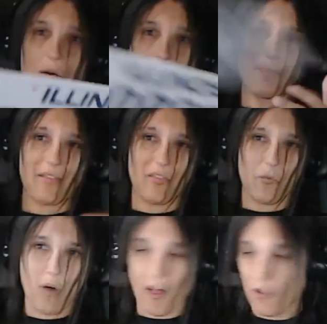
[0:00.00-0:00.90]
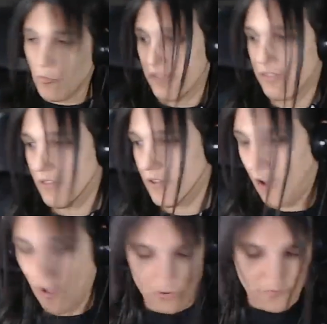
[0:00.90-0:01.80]
go up on the wall with
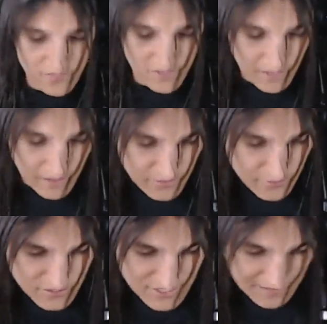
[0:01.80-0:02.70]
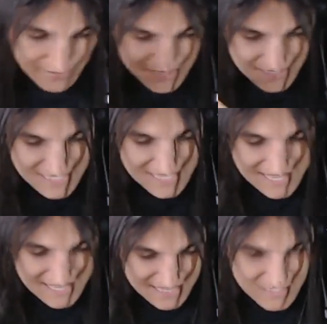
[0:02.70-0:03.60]
all of the others. Now let's
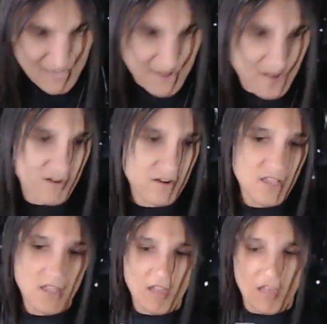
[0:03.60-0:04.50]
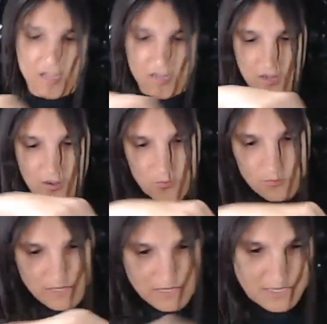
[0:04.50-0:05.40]
see, is there a
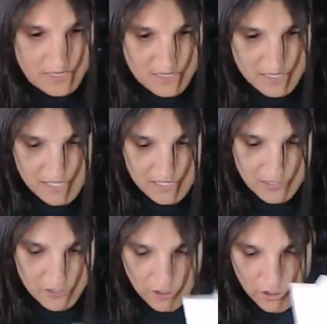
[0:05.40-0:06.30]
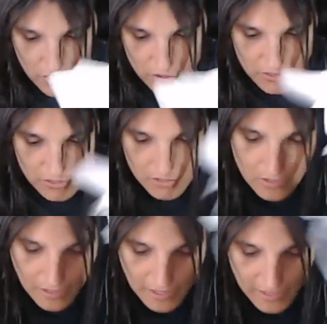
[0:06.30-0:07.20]
note in here?
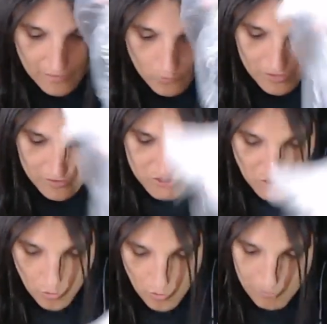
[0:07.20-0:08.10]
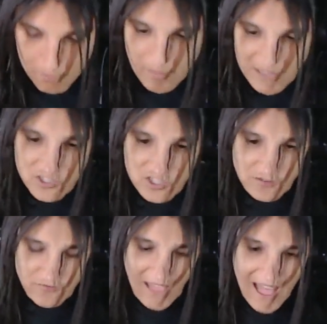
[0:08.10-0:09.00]
Uh, well, there's a whole bunch
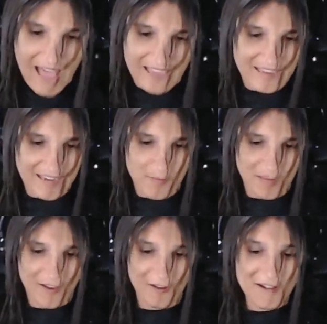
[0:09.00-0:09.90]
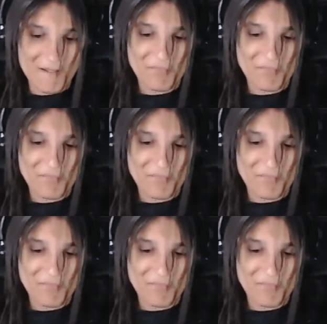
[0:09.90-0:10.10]
of, ah, here we go.